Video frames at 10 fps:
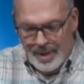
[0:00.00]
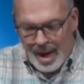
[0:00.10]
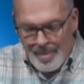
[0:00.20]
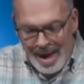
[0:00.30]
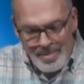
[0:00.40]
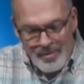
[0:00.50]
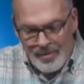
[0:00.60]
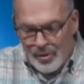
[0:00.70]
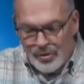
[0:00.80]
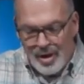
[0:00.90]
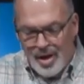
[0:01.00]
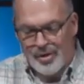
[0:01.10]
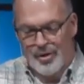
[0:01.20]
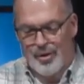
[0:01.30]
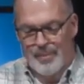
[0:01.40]
A baby feels
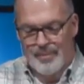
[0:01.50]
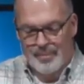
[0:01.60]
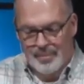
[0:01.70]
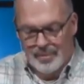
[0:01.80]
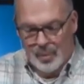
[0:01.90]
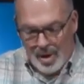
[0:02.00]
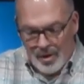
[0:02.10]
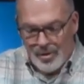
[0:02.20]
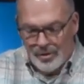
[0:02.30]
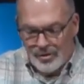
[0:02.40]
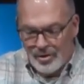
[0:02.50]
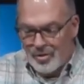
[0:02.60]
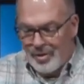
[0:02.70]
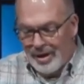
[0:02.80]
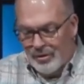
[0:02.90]
hunger. Well, there's such a
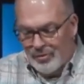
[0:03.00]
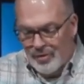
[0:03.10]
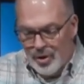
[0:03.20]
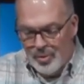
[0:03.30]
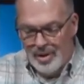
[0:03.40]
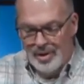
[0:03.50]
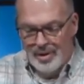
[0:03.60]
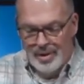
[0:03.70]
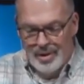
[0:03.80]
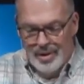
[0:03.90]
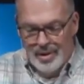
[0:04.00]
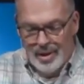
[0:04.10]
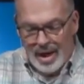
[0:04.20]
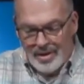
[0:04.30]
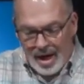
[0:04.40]
thing as food.
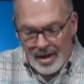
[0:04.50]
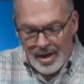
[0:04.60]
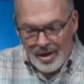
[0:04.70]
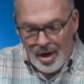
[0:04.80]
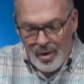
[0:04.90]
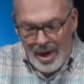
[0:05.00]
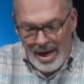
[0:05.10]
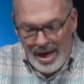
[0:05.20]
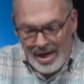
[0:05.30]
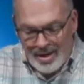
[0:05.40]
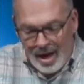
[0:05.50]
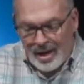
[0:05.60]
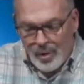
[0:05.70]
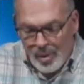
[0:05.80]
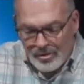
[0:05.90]
A
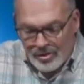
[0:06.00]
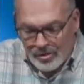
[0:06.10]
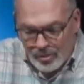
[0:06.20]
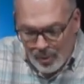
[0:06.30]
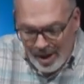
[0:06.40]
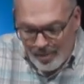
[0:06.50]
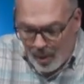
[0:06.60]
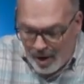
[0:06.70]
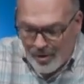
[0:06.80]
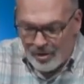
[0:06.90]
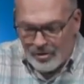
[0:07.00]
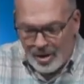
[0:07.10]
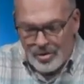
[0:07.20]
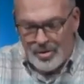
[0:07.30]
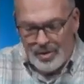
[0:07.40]
duckling wants to swim. Well, there's
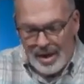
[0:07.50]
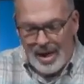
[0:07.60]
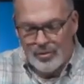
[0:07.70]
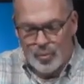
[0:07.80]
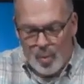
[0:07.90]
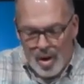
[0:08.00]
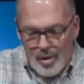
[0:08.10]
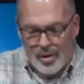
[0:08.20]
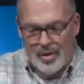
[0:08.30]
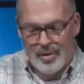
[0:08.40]
such a thing as water.